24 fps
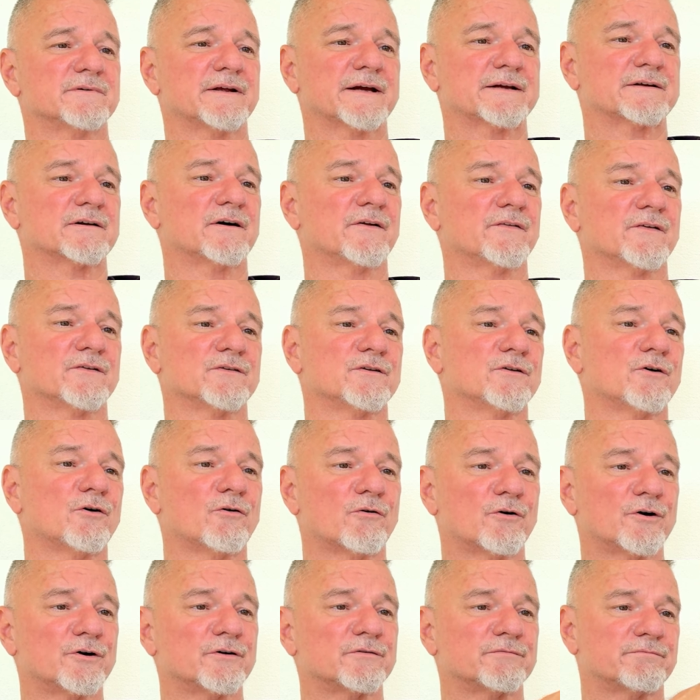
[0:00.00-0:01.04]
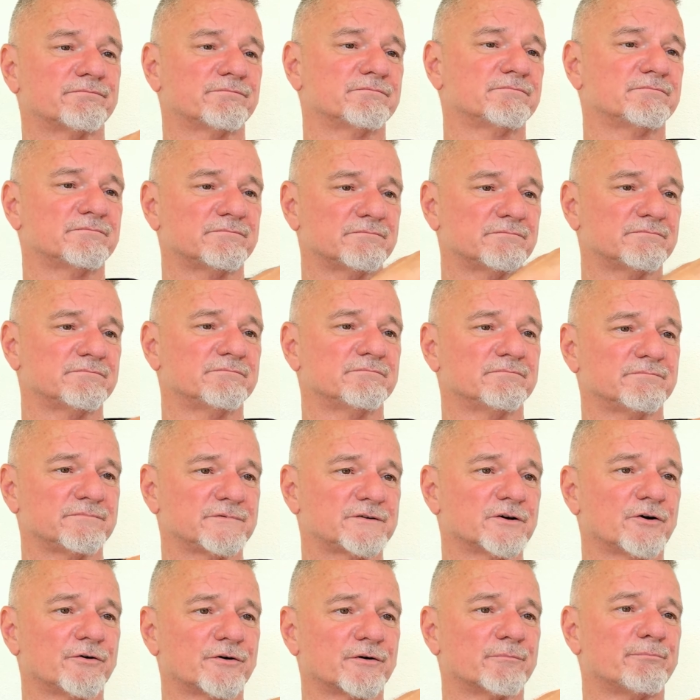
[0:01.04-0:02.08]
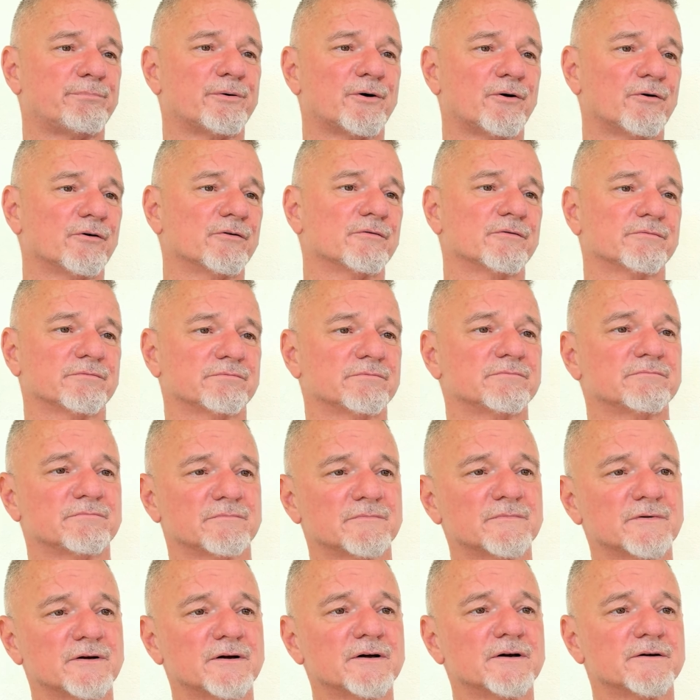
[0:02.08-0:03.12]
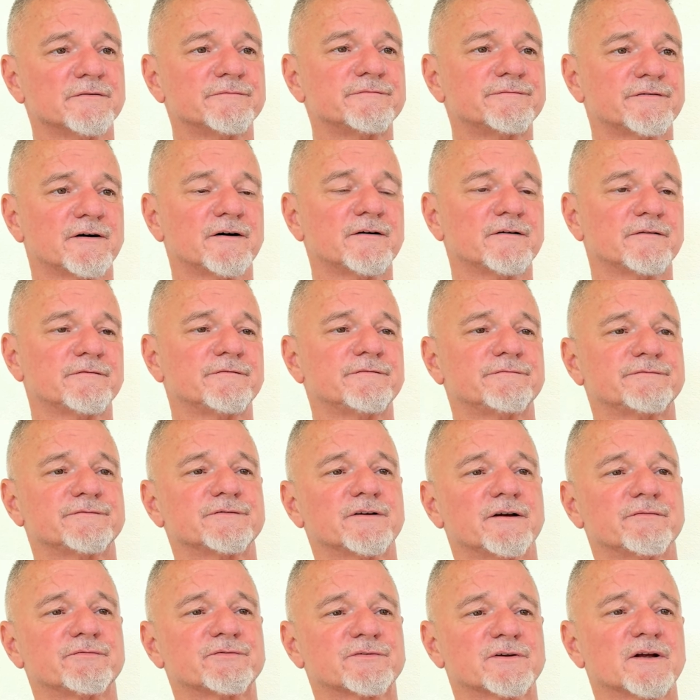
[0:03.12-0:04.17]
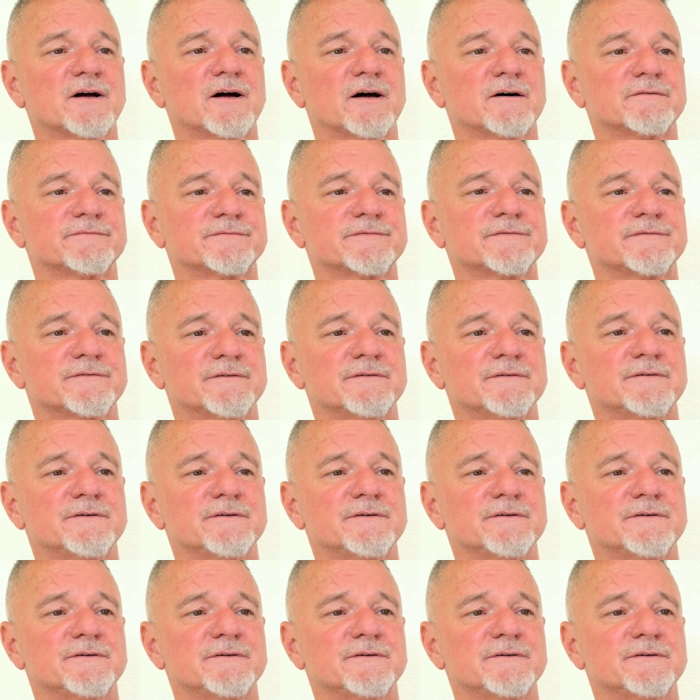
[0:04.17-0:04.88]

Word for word: like on the lower totem pole of, of, of stuff.